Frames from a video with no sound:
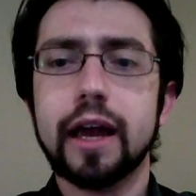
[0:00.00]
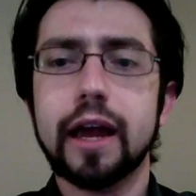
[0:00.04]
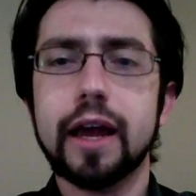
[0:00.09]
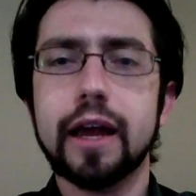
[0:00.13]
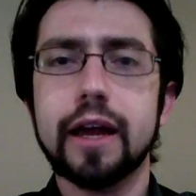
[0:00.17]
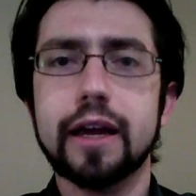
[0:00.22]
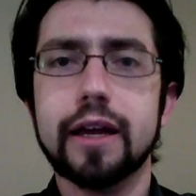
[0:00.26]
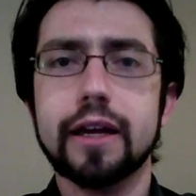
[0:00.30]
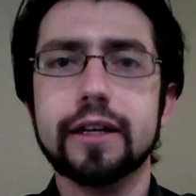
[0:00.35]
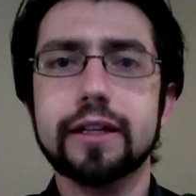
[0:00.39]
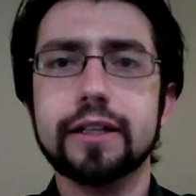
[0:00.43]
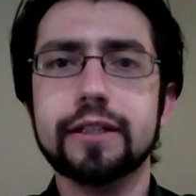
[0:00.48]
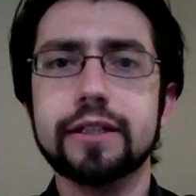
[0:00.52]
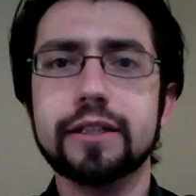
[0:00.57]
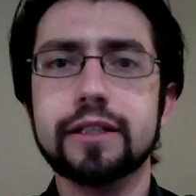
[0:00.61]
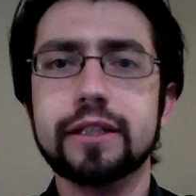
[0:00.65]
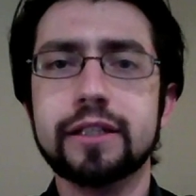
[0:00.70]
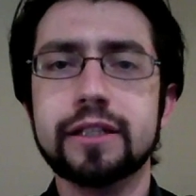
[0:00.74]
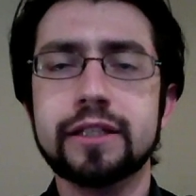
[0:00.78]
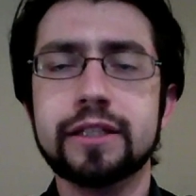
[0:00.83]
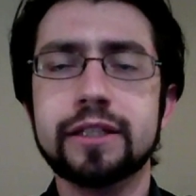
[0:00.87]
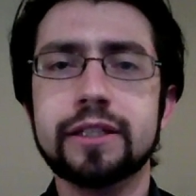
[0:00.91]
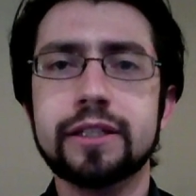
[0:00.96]

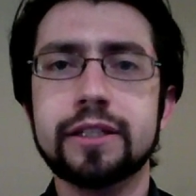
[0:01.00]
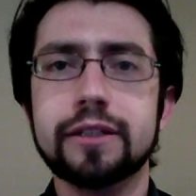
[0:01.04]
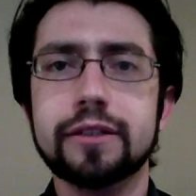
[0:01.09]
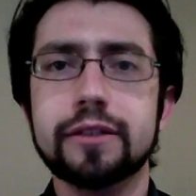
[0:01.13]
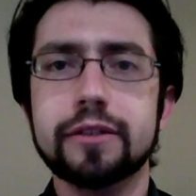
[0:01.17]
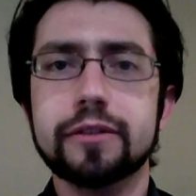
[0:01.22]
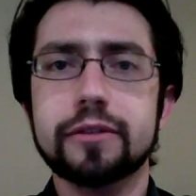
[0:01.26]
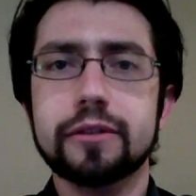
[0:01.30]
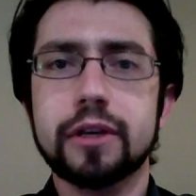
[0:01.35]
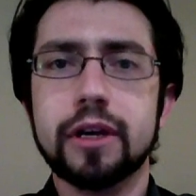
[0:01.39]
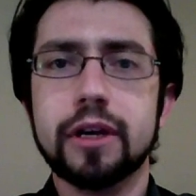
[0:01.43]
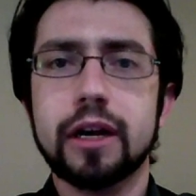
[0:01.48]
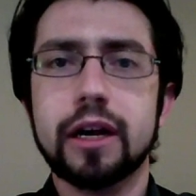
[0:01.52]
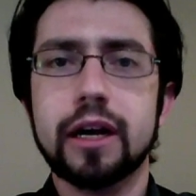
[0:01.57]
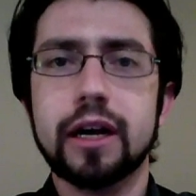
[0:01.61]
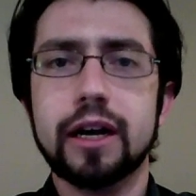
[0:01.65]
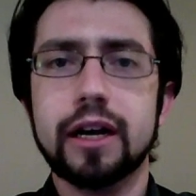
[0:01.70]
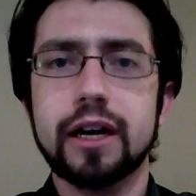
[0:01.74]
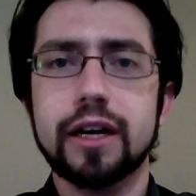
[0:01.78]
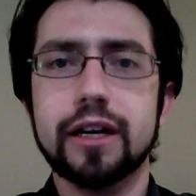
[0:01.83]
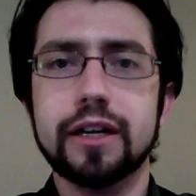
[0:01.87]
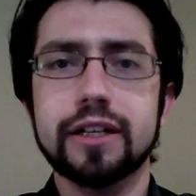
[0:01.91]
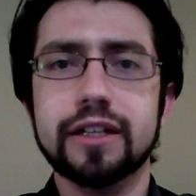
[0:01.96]
And
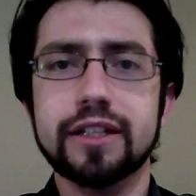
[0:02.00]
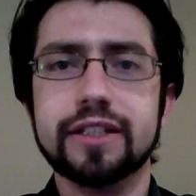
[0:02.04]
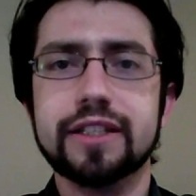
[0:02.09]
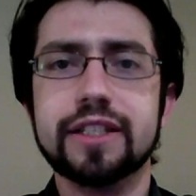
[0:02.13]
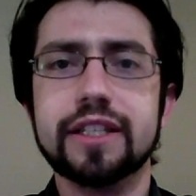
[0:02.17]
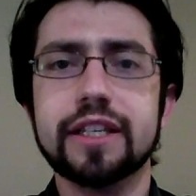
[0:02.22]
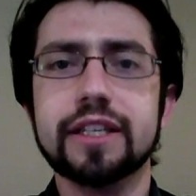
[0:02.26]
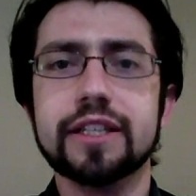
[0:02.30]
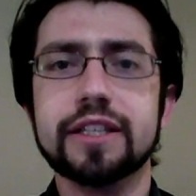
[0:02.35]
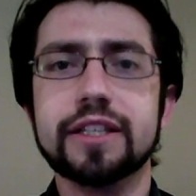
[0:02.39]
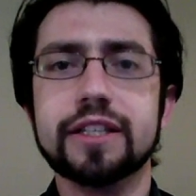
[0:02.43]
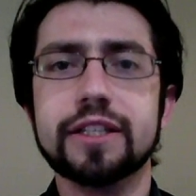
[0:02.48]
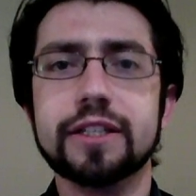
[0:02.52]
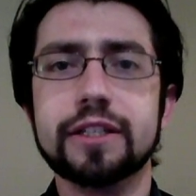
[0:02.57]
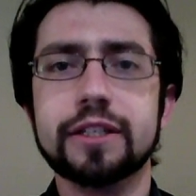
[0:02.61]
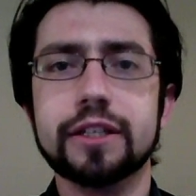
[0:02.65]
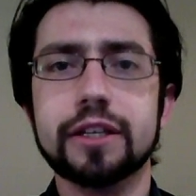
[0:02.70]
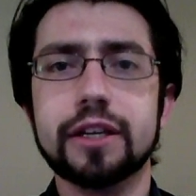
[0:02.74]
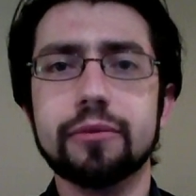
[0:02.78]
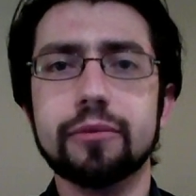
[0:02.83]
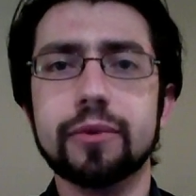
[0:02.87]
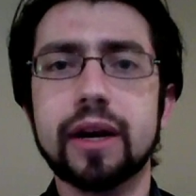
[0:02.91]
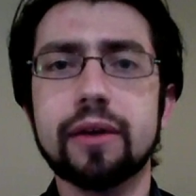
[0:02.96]

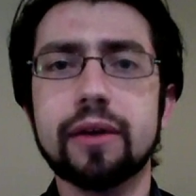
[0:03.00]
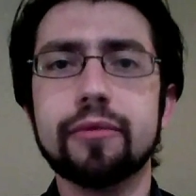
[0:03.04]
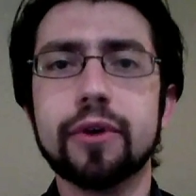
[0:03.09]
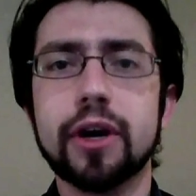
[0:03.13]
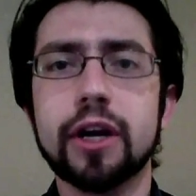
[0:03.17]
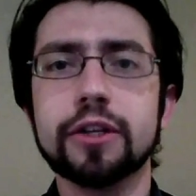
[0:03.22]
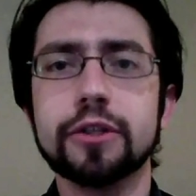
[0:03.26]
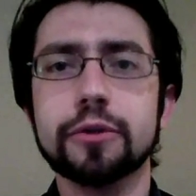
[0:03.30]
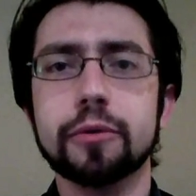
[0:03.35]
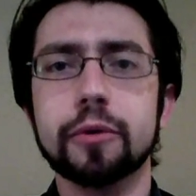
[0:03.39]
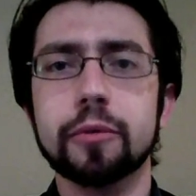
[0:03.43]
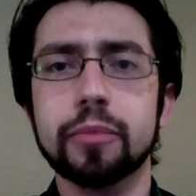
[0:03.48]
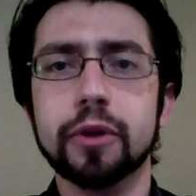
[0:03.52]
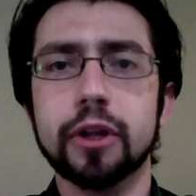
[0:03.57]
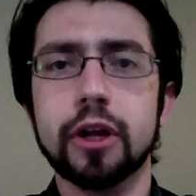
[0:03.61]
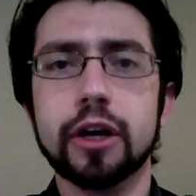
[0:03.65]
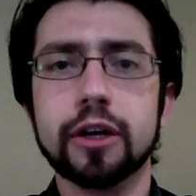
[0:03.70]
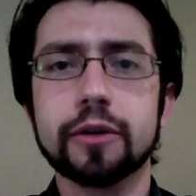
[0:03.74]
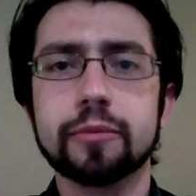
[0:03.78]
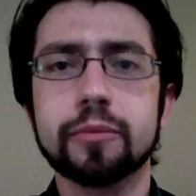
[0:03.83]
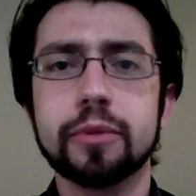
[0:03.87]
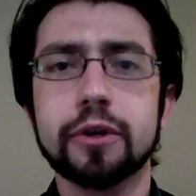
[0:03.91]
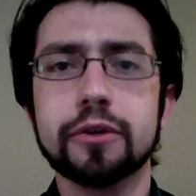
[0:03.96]
since whenever I do a
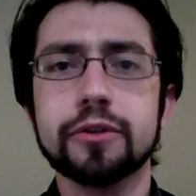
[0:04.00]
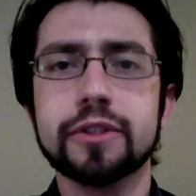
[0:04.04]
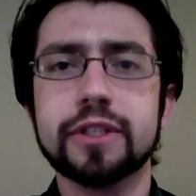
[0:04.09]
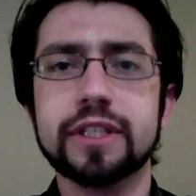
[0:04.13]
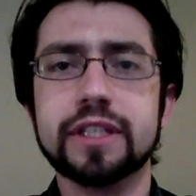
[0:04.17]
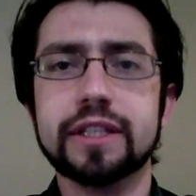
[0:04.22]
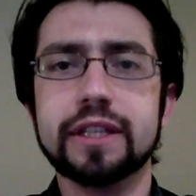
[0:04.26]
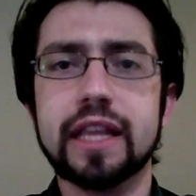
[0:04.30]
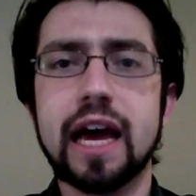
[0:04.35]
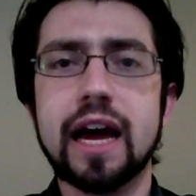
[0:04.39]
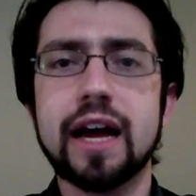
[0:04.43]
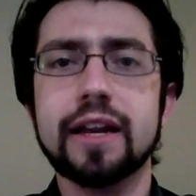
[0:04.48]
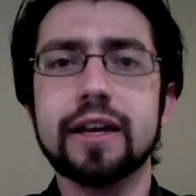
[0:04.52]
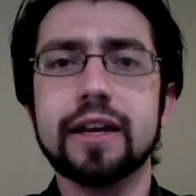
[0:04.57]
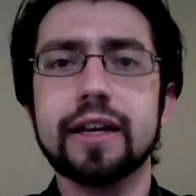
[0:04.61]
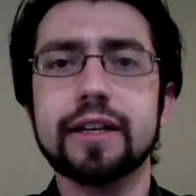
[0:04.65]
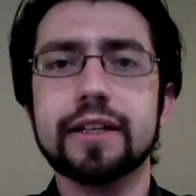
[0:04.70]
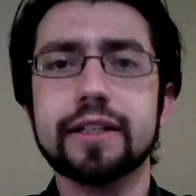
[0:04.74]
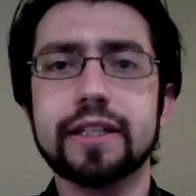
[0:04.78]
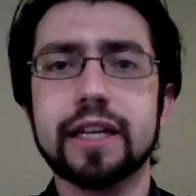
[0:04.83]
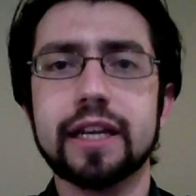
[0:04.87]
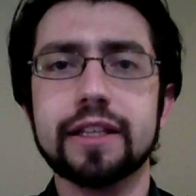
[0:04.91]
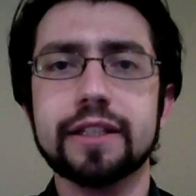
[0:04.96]
blog post, that
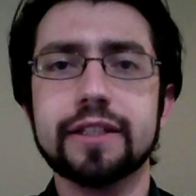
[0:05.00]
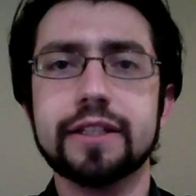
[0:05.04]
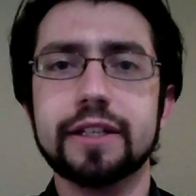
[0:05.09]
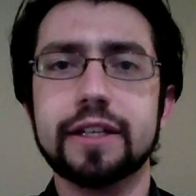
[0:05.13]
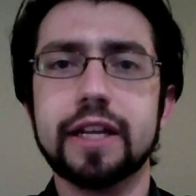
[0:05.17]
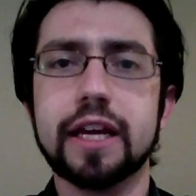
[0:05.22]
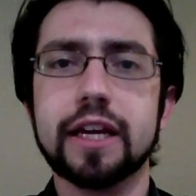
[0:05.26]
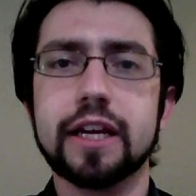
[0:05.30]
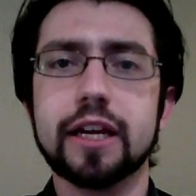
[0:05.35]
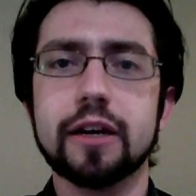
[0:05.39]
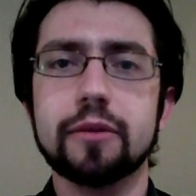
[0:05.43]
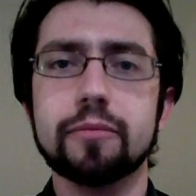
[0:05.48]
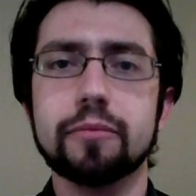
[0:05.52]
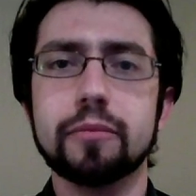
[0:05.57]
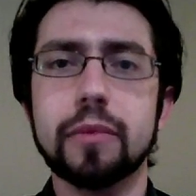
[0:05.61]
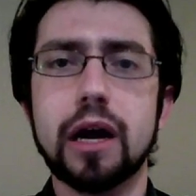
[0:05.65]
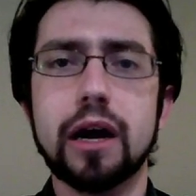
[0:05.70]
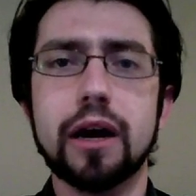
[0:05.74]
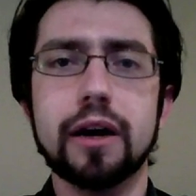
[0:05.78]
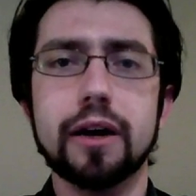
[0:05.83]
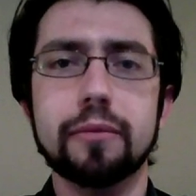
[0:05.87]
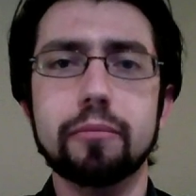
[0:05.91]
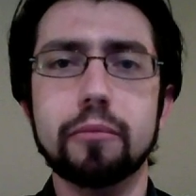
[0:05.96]
tends to take up
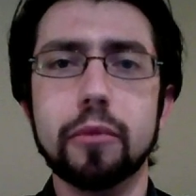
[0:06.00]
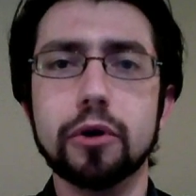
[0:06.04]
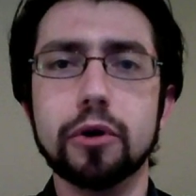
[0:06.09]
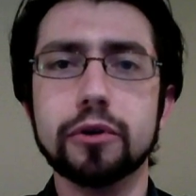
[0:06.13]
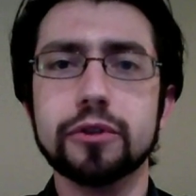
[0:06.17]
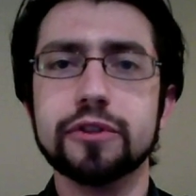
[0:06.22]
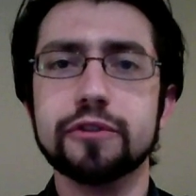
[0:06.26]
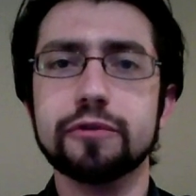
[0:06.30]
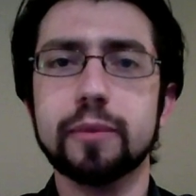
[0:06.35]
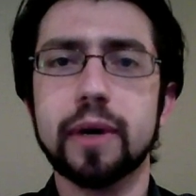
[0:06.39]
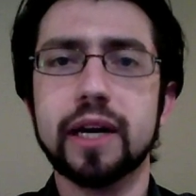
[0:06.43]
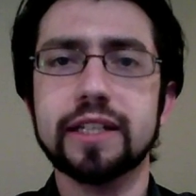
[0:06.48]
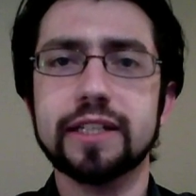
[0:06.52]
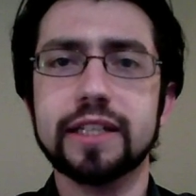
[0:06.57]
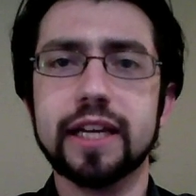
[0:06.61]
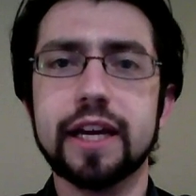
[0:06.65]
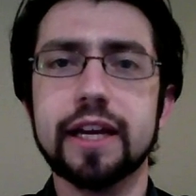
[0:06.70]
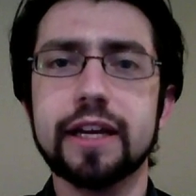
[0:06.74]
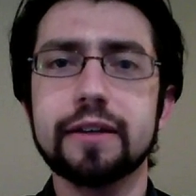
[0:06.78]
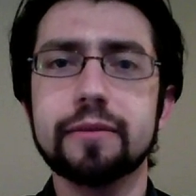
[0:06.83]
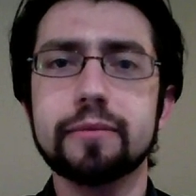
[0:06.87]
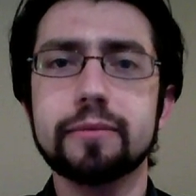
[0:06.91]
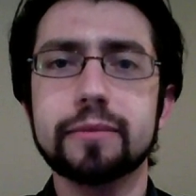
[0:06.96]
most of my
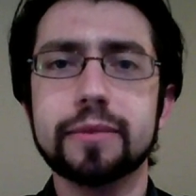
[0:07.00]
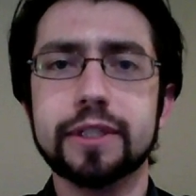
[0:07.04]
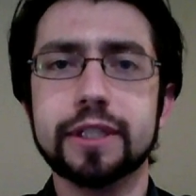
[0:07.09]
day,